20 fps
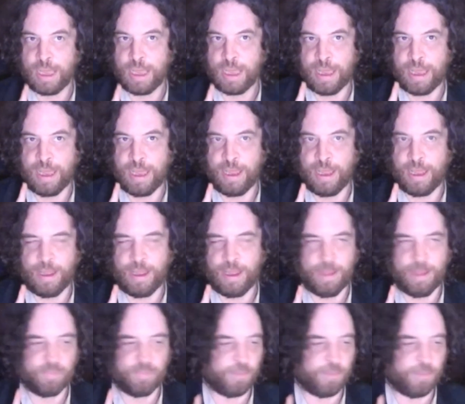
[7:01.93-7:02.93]

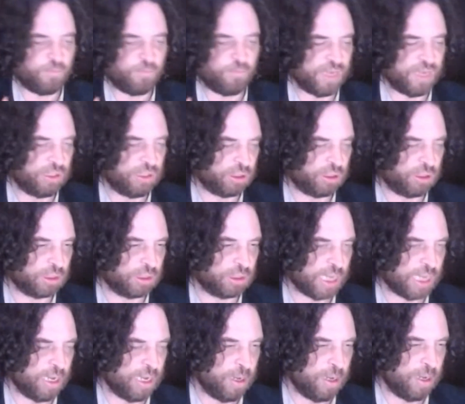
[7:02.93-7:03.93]
the French
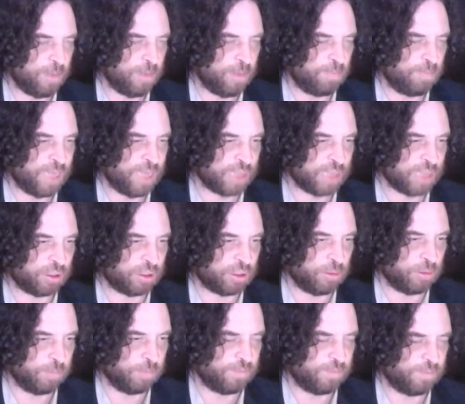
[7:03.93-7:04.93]

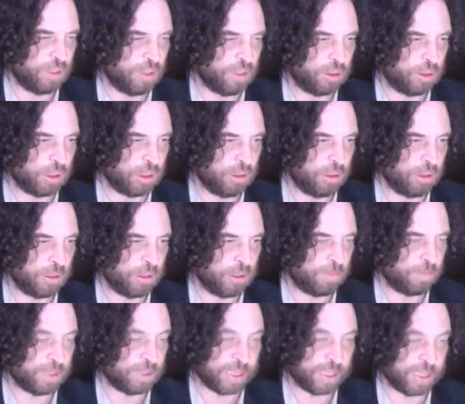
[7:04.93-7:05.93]
national version,
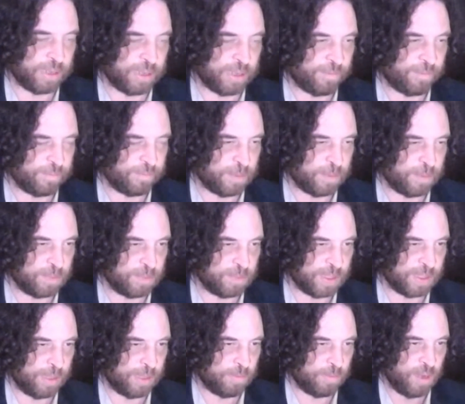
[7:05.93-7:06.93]
which I can never remember the
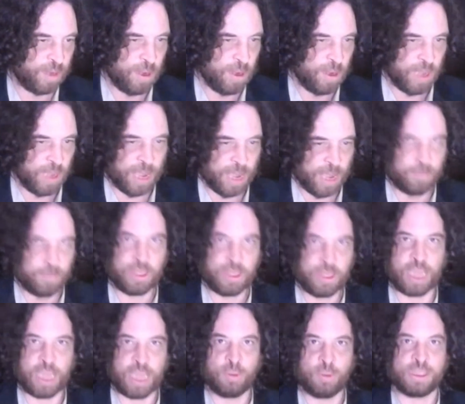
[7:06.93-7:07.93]
name of,
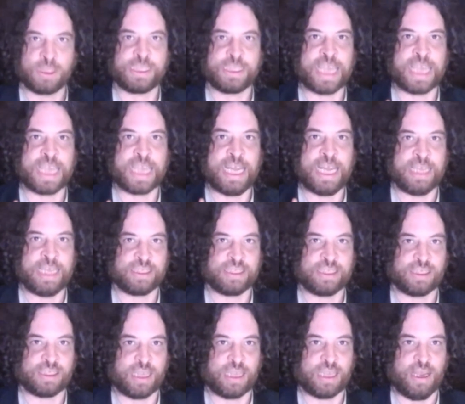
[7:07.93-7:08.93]
those
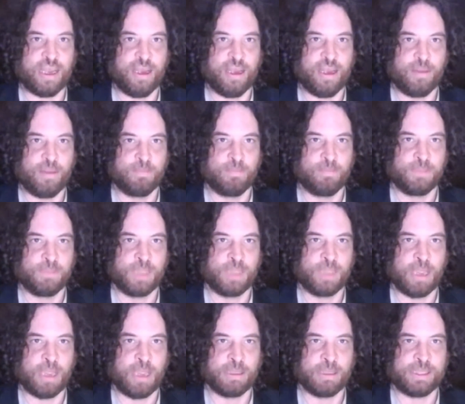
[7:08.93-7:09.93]
telex
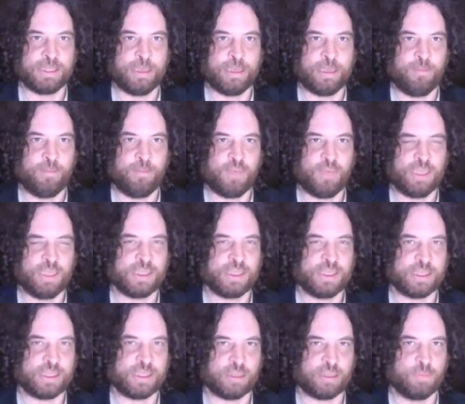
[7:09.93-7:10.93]

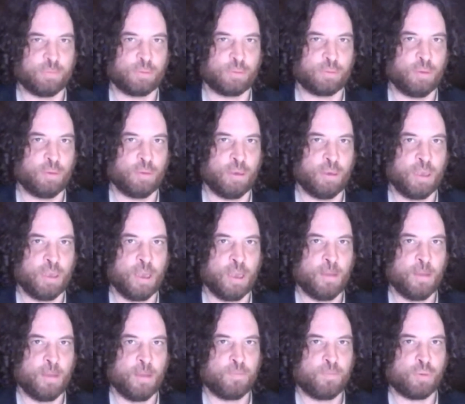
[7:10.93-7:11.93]
TV systems were
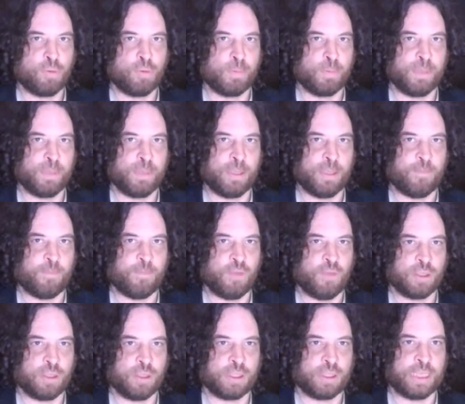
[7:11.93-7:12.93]
probably the
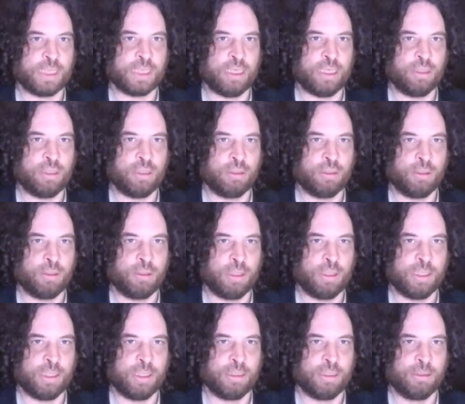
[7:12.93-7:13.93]
first
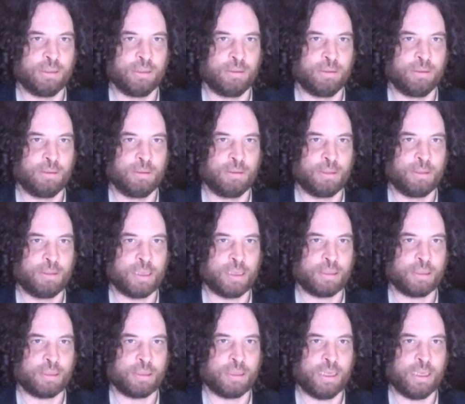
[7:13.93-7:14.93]
thing
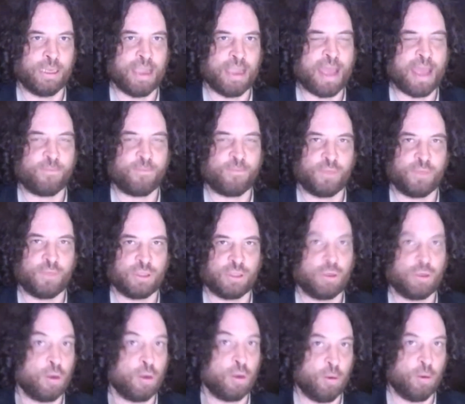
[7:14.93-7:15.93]
that the
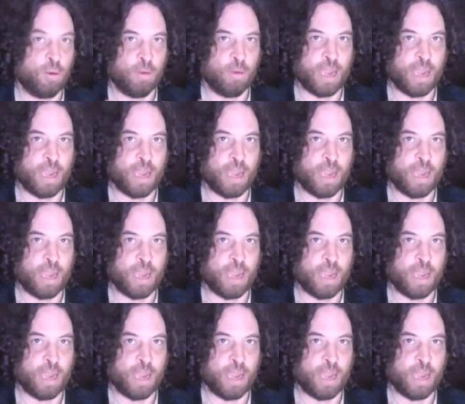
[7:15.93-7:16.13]
average